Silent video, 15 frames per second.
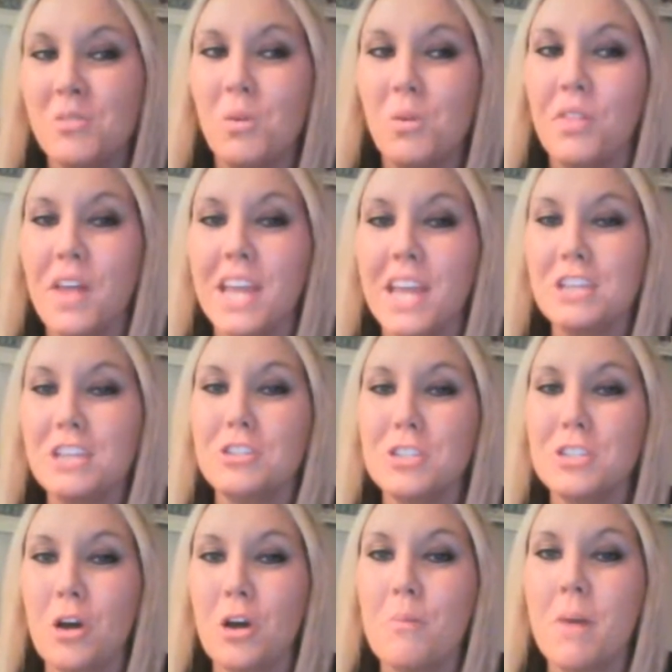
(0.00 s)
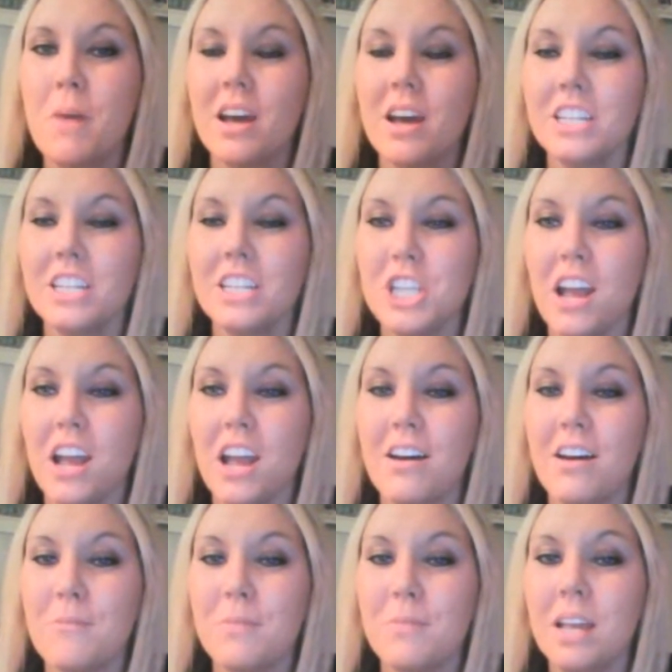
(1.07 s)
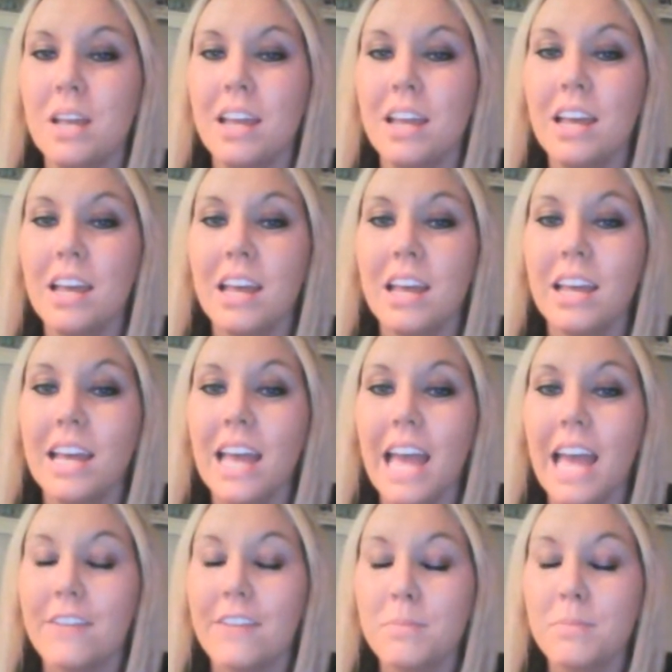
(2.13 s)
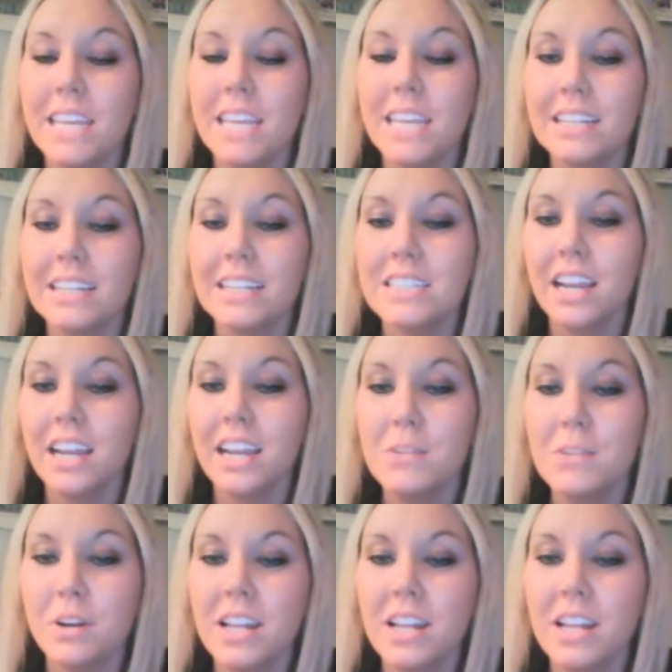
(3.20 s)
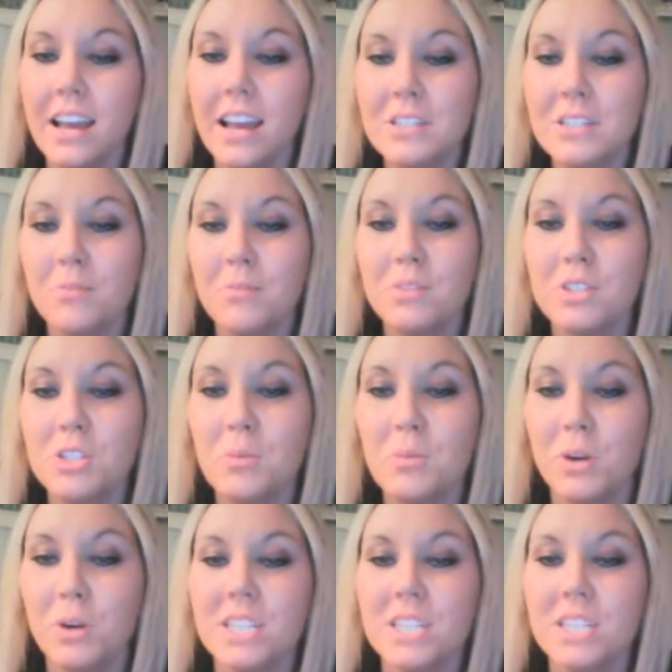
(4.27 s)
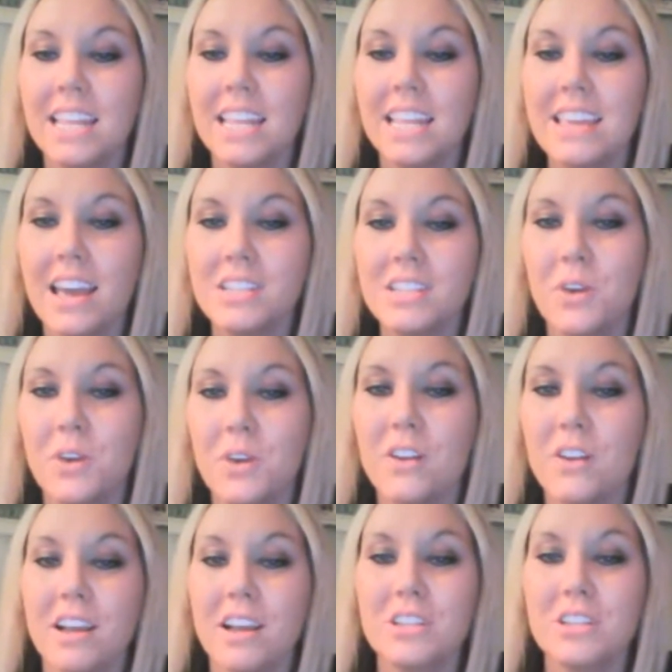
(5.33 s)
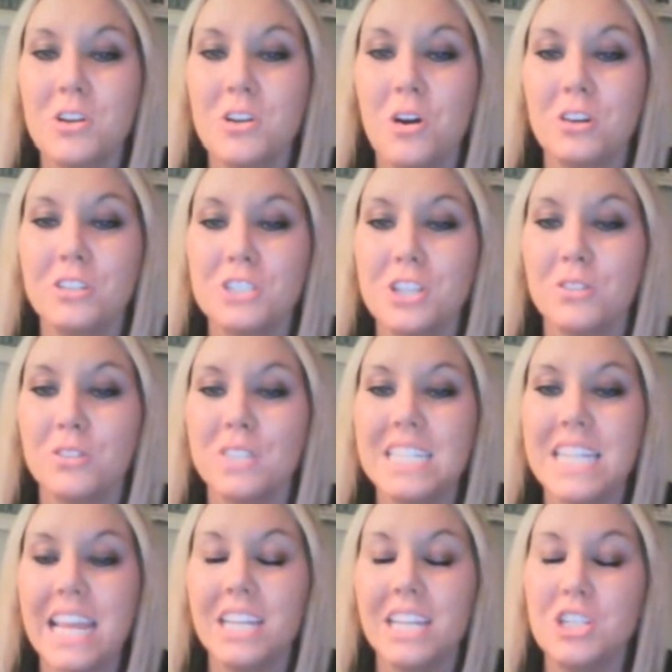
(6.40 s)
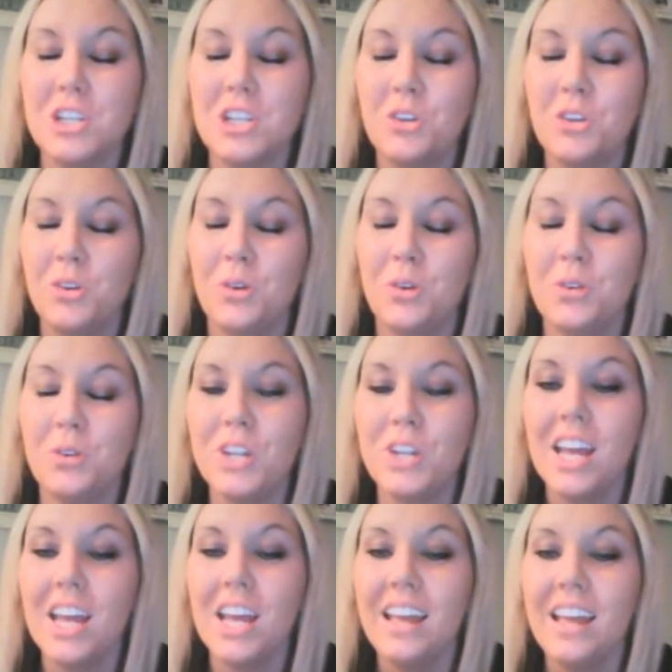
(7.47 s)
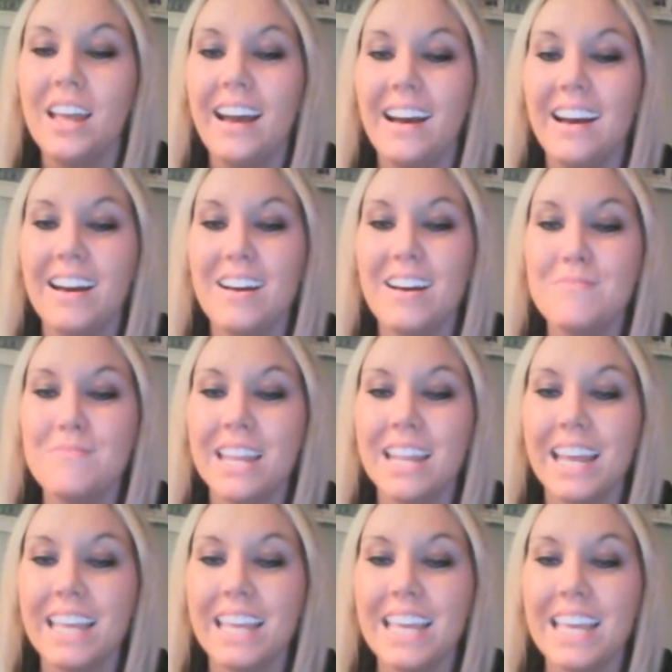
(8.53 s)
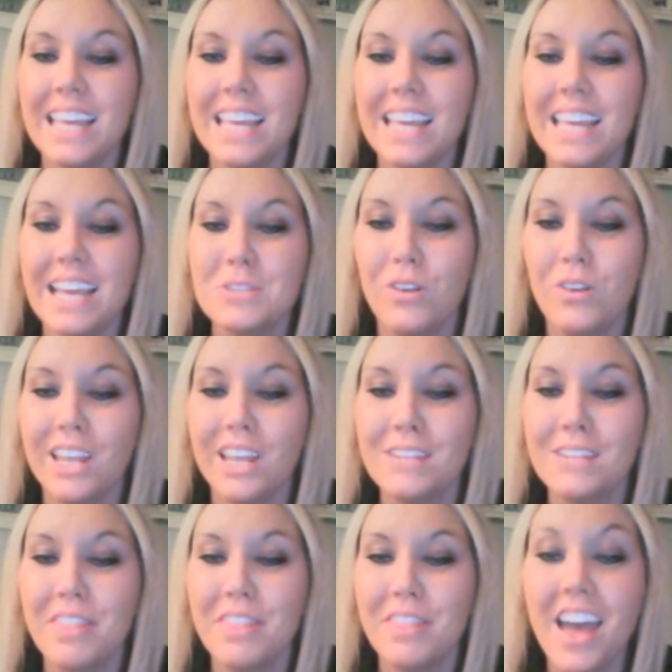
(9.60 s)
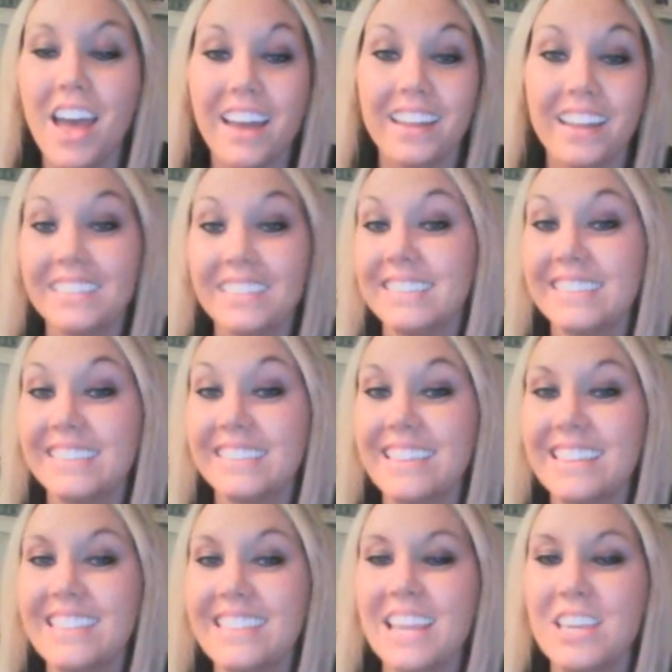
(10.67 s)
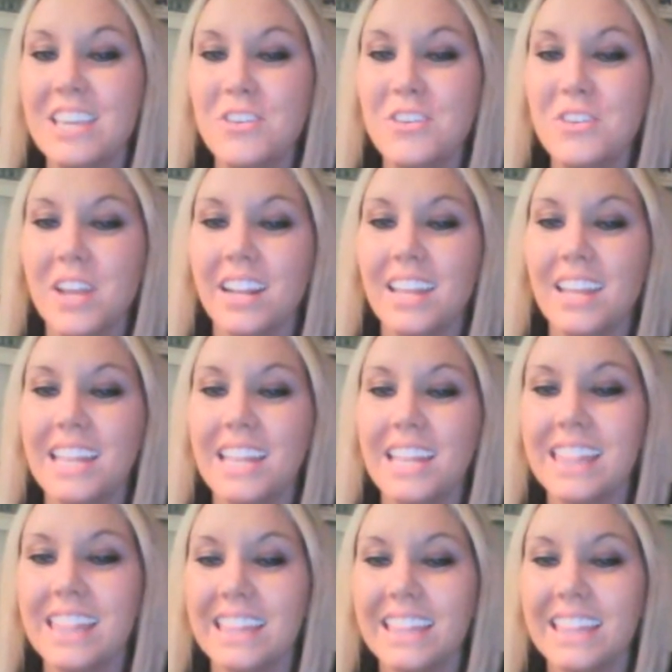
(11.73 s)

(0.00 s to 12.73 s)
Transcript: Well, thank you so much. Everybody get excited. We're going to have some super exciting guests for our next call, so stay tuned. And I guess we'll end with that. Thank you, Danny.